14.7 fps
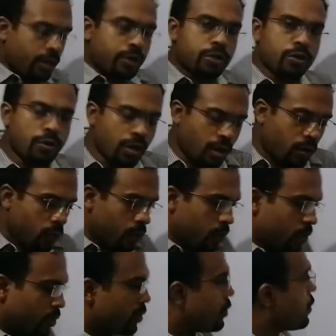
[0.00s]
You know,
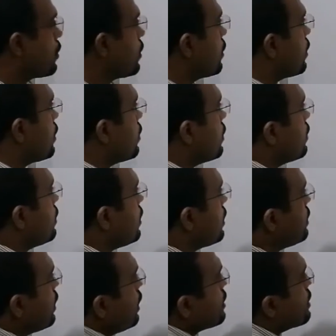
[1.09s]
this
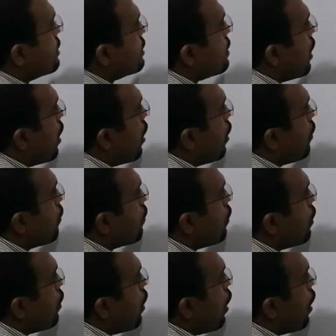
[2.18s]
is the
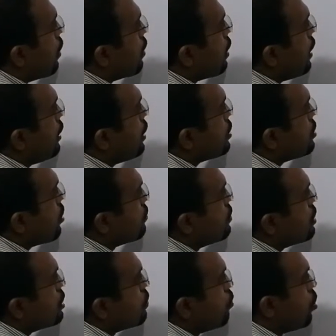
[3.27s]
radius of
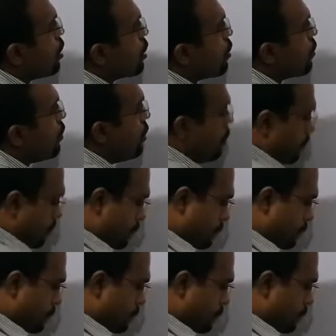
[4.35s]
this molecule